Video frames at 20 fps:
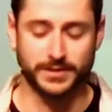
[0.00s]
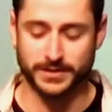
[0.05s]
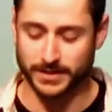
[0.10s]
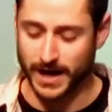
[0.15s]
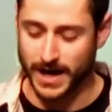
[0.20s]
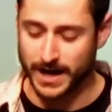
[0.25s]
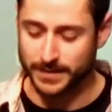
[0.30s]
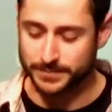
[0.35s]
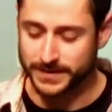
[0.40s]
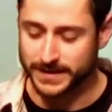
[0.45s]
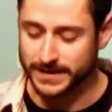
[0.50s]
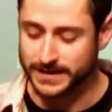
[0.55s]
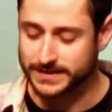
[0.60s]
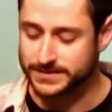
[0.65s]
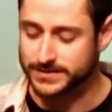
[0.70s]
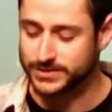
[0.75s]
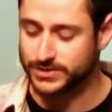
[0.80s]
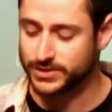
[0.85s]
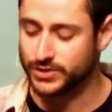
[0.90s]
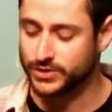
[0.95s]
uh, hopping
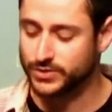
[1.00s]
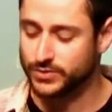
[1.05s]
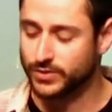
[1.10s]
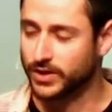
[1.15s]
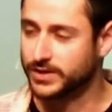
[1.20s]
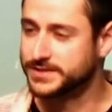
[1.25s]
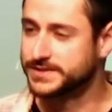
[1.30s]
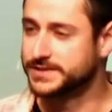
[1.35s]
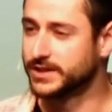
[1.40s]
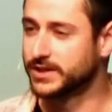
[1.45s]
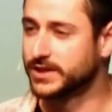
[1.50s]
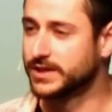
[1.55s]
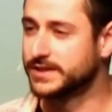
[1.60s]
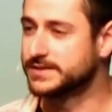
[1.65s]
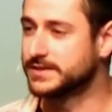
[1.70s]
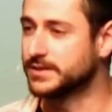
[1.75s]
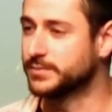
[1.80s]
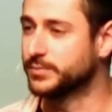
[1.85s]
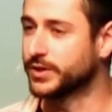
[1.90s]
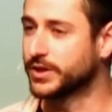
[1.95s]
into our
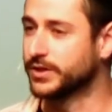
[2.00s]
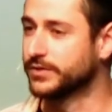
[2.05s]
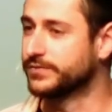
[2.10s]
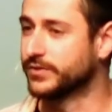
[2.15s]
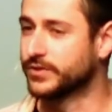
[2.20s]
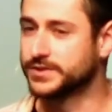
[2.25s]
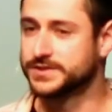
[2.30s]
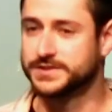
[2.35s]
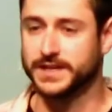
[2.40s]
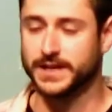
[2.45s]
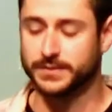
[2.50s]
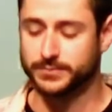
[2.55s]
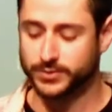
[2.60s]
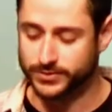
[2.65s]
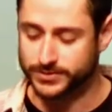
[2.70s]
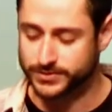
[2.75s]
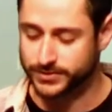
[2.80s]
series in the book of 1 Samuel.